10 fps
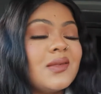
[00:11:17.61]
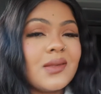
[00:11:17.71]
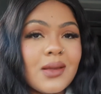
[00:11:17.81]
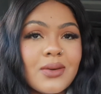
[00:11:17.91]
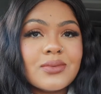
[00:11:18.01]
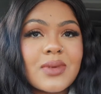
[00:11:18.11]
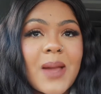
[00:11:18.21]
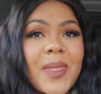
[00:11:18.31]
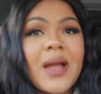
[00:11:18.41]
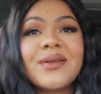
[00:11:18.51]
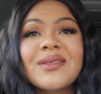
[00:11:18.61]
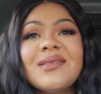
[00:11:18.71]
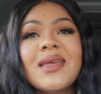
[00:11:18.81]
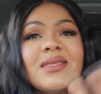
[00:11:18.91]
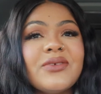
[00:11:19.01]
So I'm not gonna
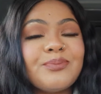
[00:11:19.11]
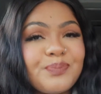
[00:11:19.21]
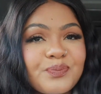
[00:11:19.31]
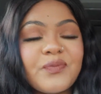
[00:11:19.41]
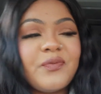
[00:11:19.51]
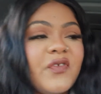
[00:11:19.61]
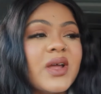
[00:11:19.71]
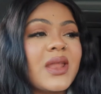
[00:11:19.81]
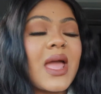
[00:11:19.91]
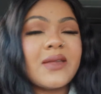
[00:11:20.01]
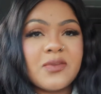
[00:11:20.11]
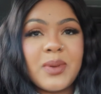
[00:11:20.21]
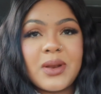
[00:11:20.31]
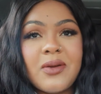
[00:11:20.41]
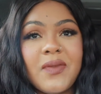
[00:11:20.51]
take the fun
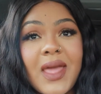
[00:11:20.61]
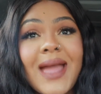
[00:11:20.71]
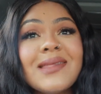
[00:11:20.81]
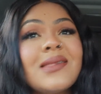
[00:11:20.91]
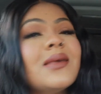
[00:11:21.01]
aspect of that.